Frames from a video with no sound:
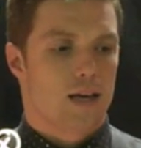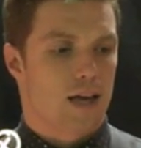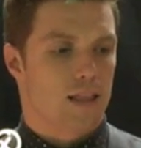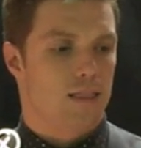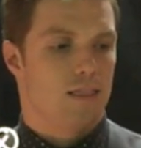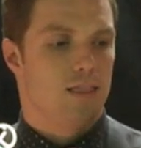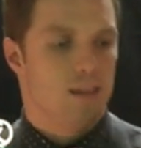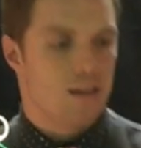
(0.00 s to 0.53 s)

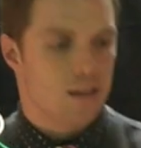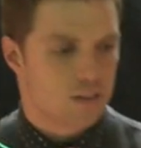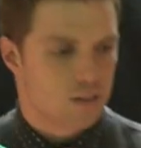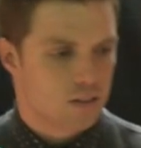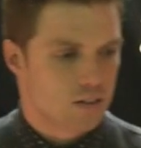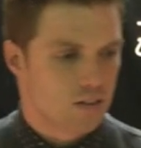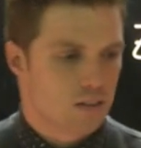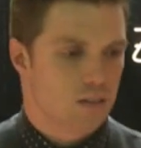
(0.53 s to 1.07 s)
And
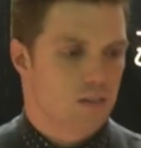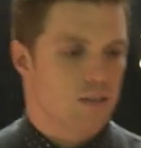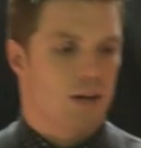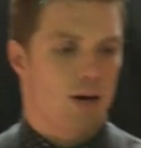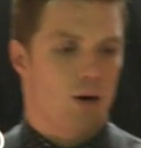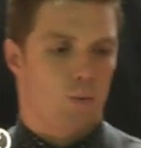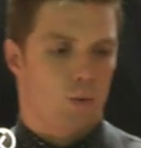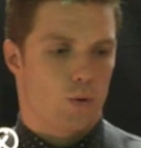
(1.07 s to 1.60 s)
this is
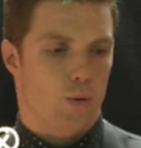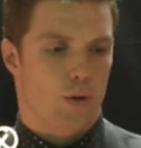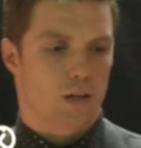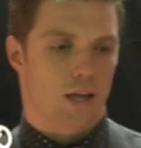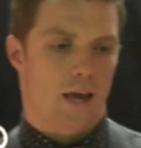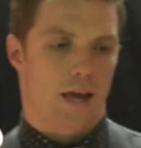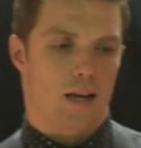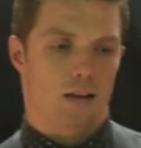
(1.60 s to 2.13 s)
how we're going
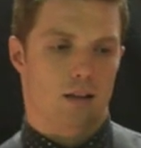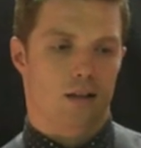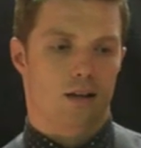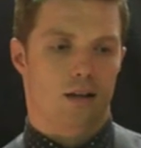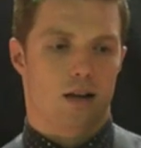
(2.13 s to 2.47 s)
to handle it.